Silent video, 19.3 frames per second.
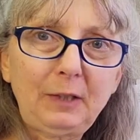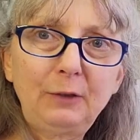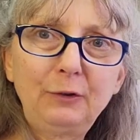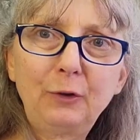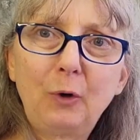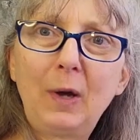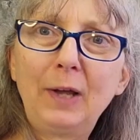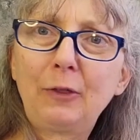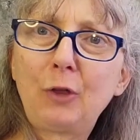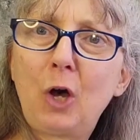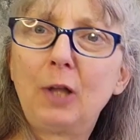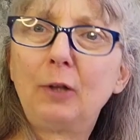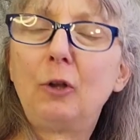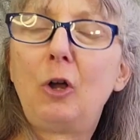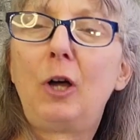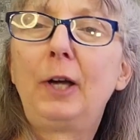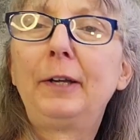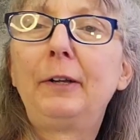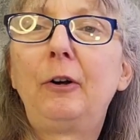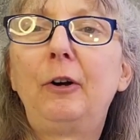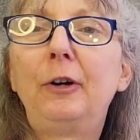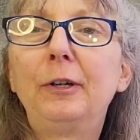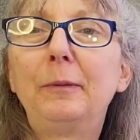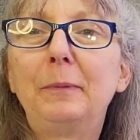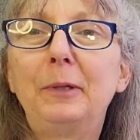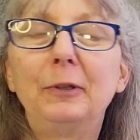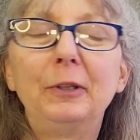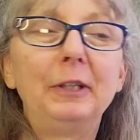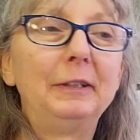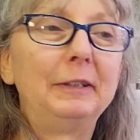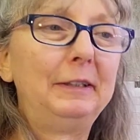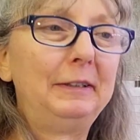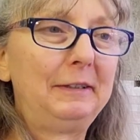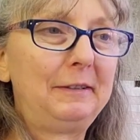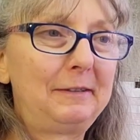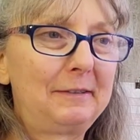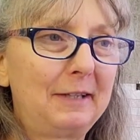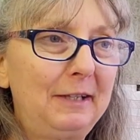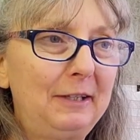So I thought long and hard about it, and I
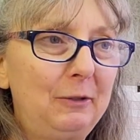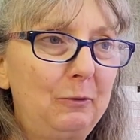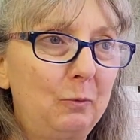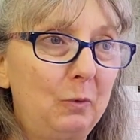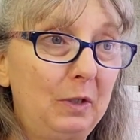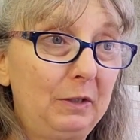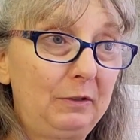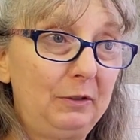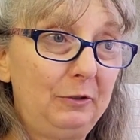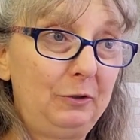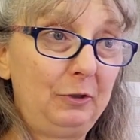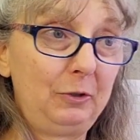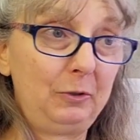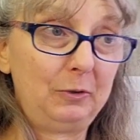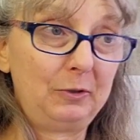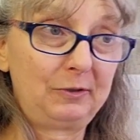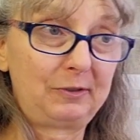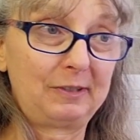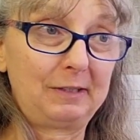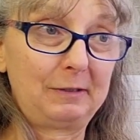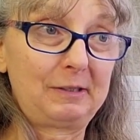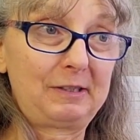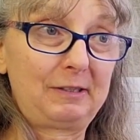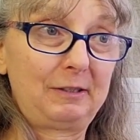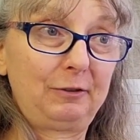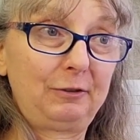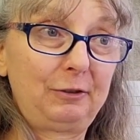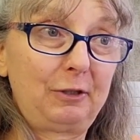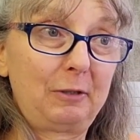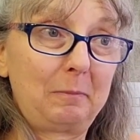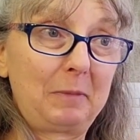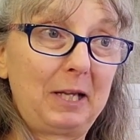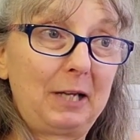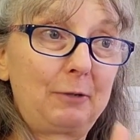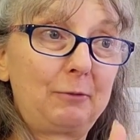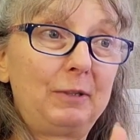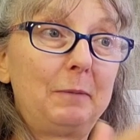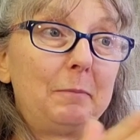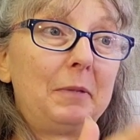decided what to do. Is I still do the
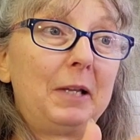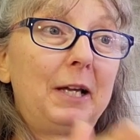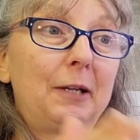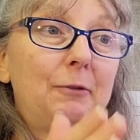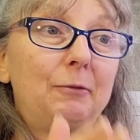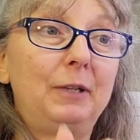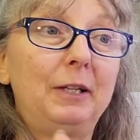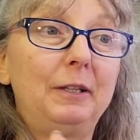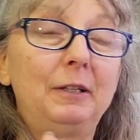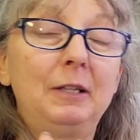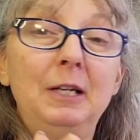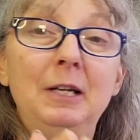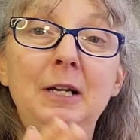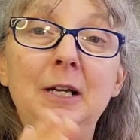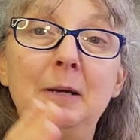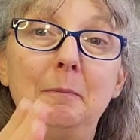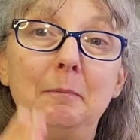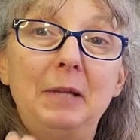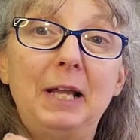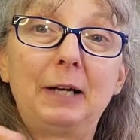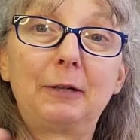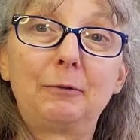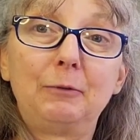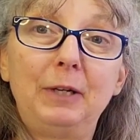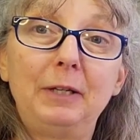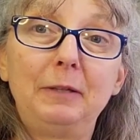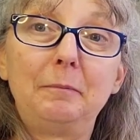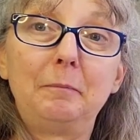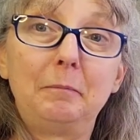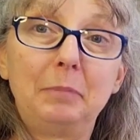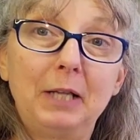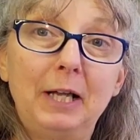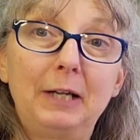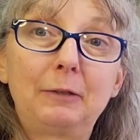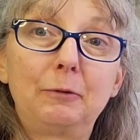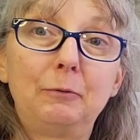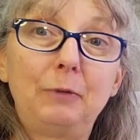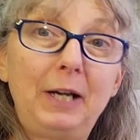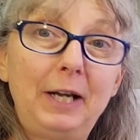black, red, black, red, black, red,
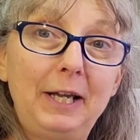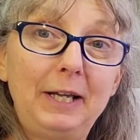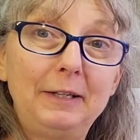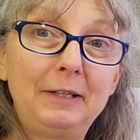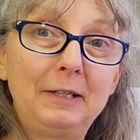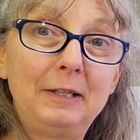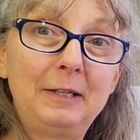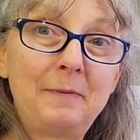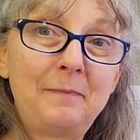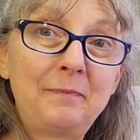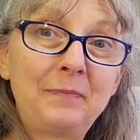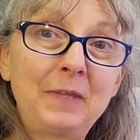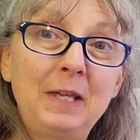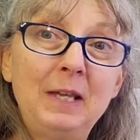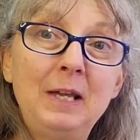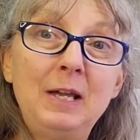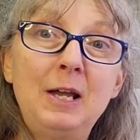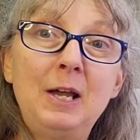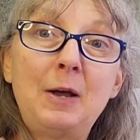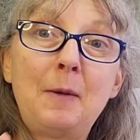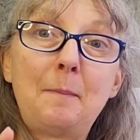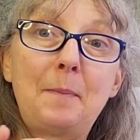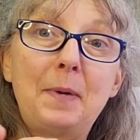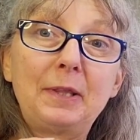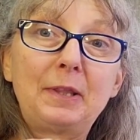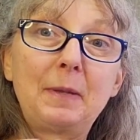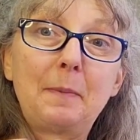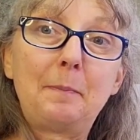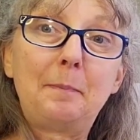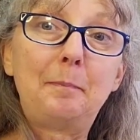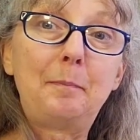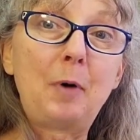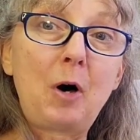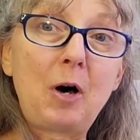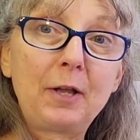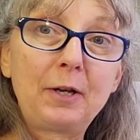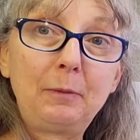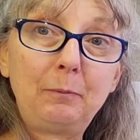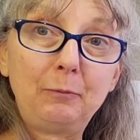black, red, but the
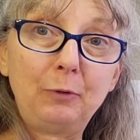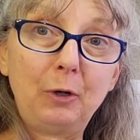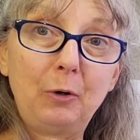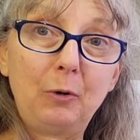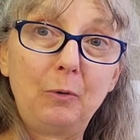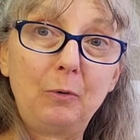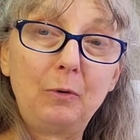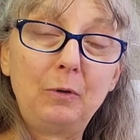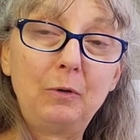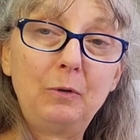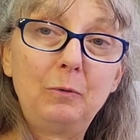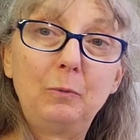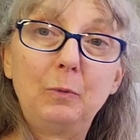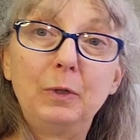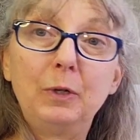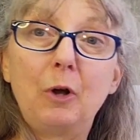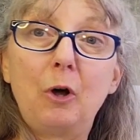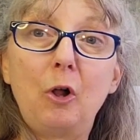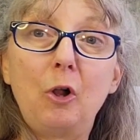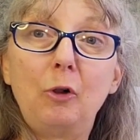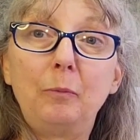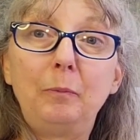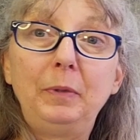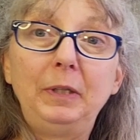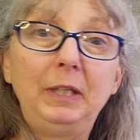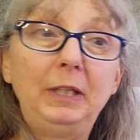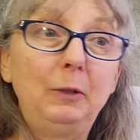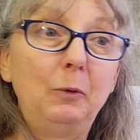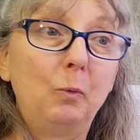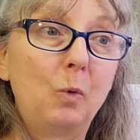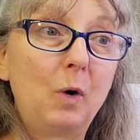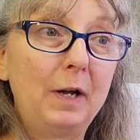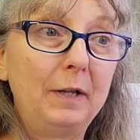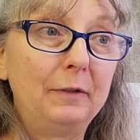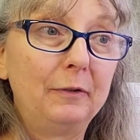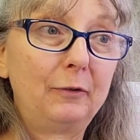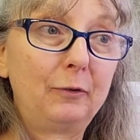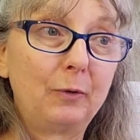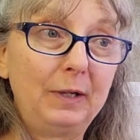bottom row would all be
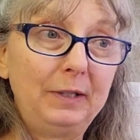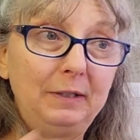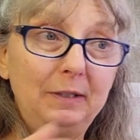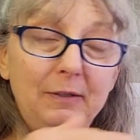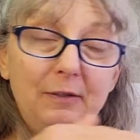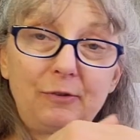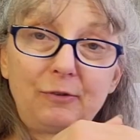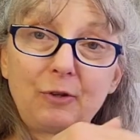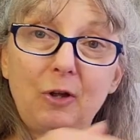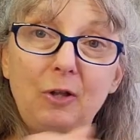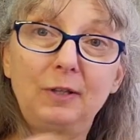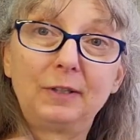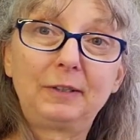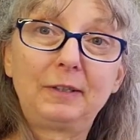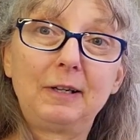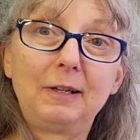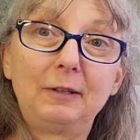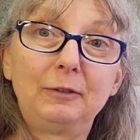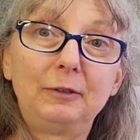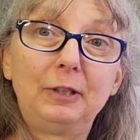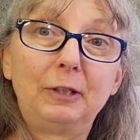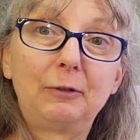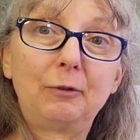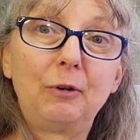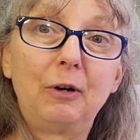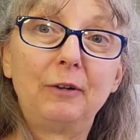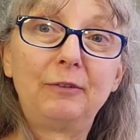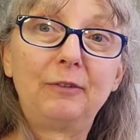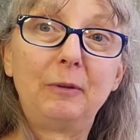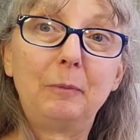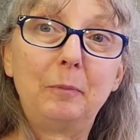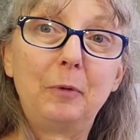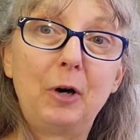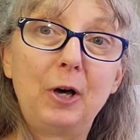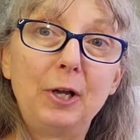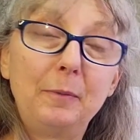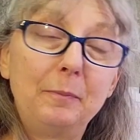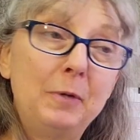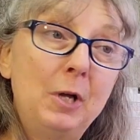one. So I did solid color across the
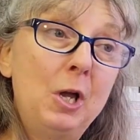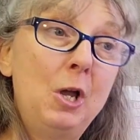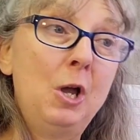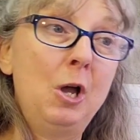bottom.